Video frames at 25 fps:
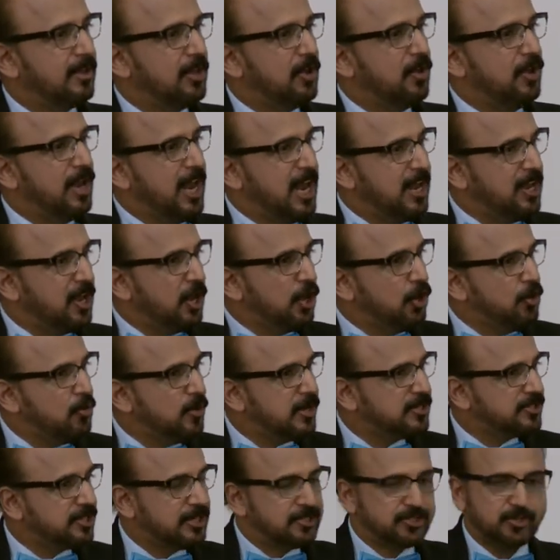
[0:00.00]
You need
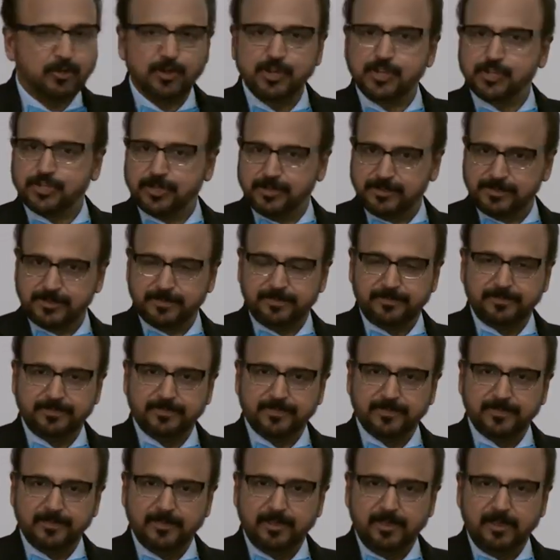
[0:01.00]
universal solutions.
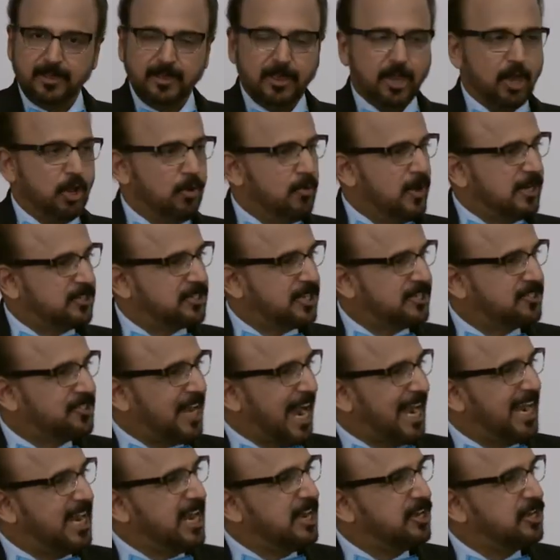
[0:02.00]
Universal
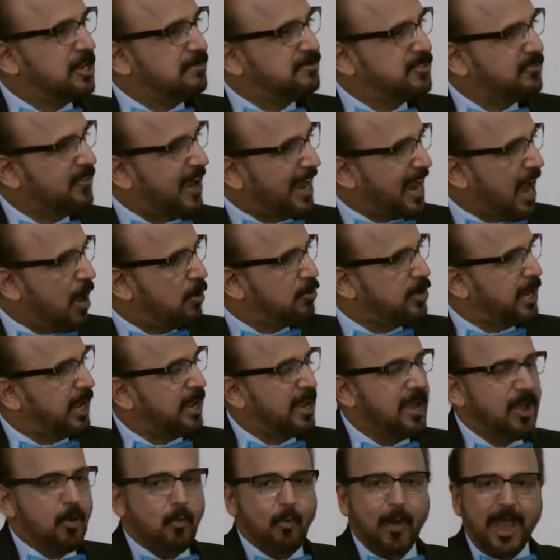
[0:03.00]
standard in terms of
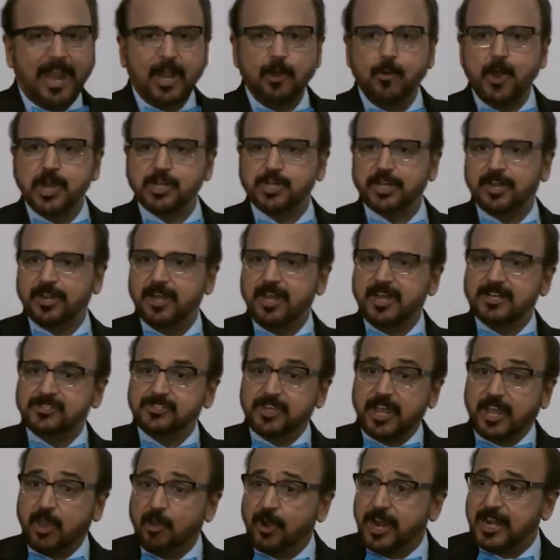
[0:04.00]
accounting, valuation,
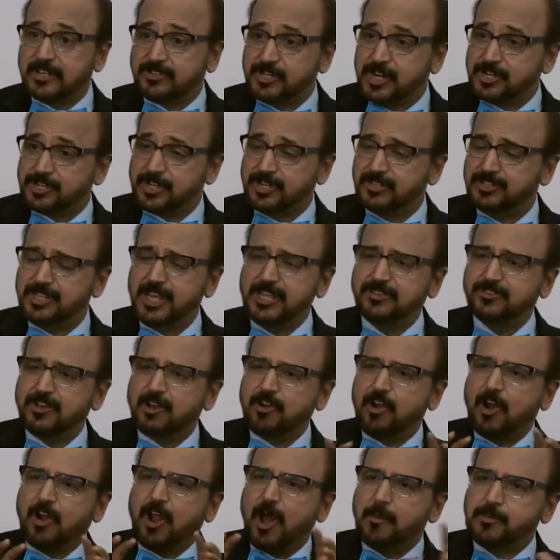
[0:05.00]
securitization. These are
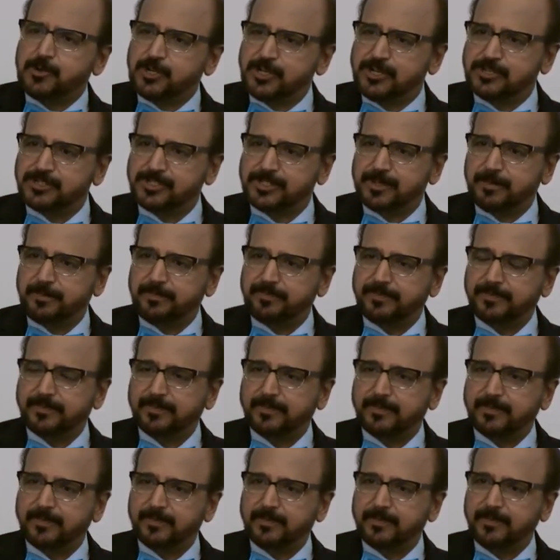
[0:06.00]
not options.
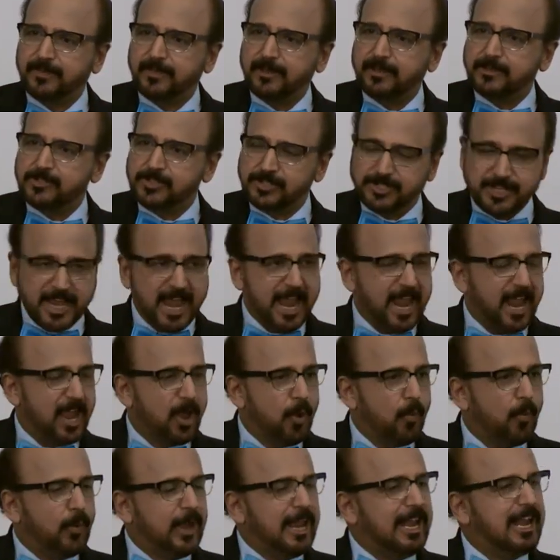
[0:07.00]

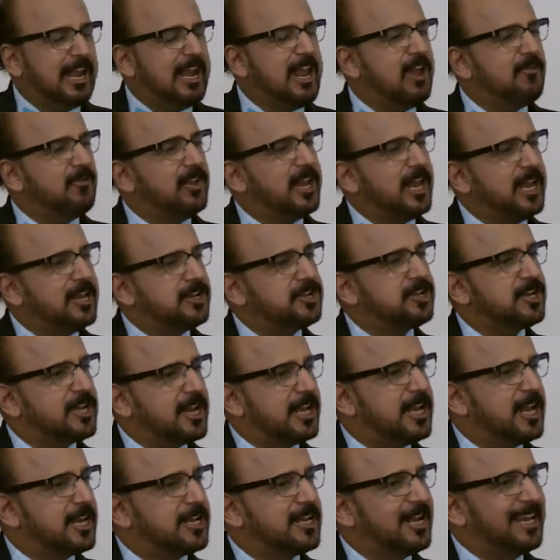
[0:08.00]
Today, we live in an
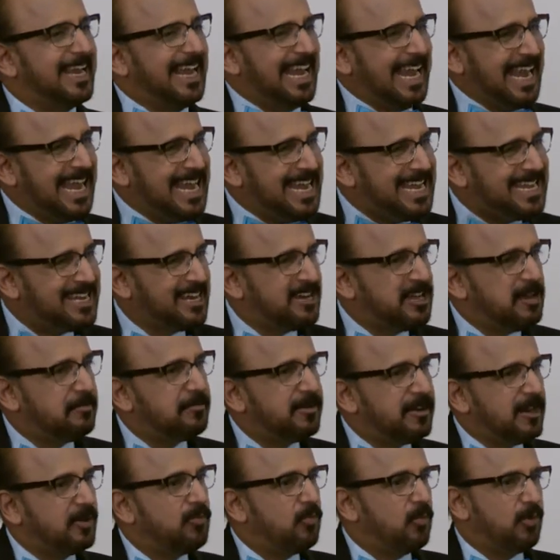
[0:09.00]
interconnected,
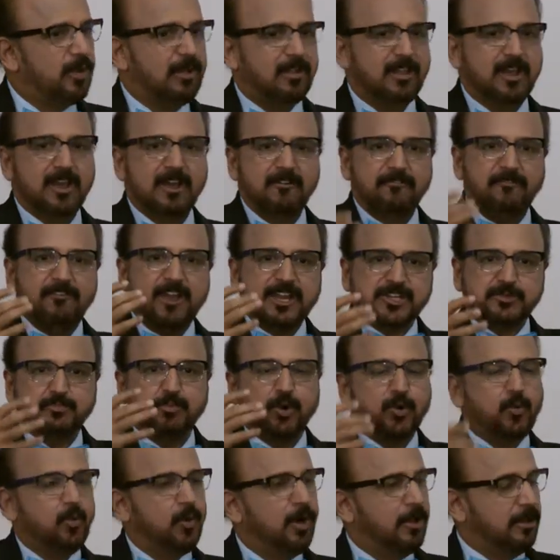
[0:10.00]
interdependent world.
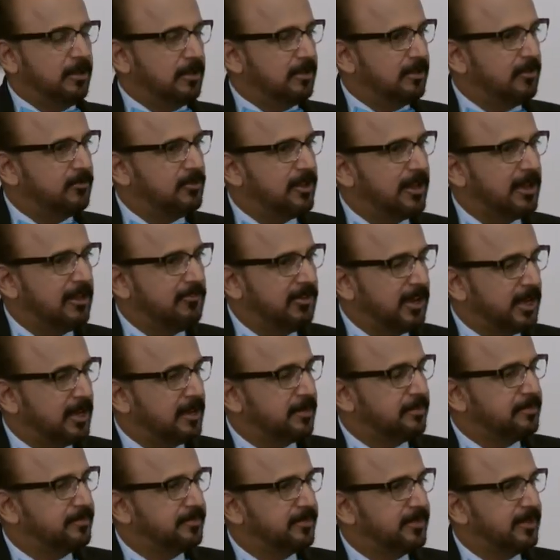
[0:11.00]
Facebook world we are living in.
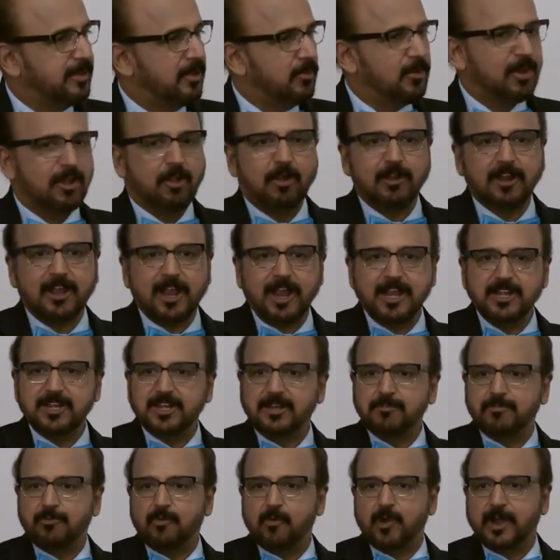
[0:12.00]
We are all
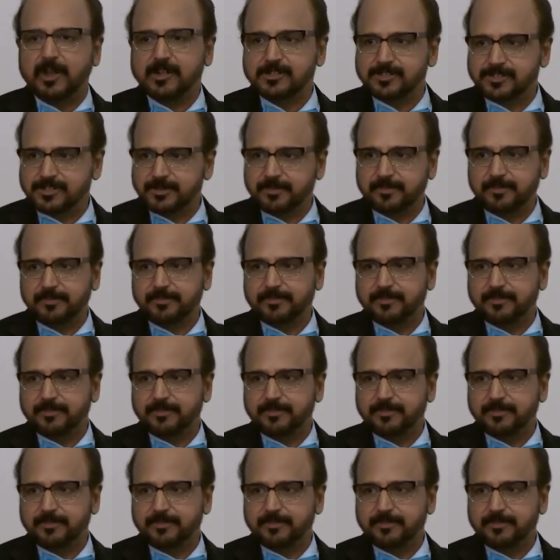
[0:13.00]
content providers.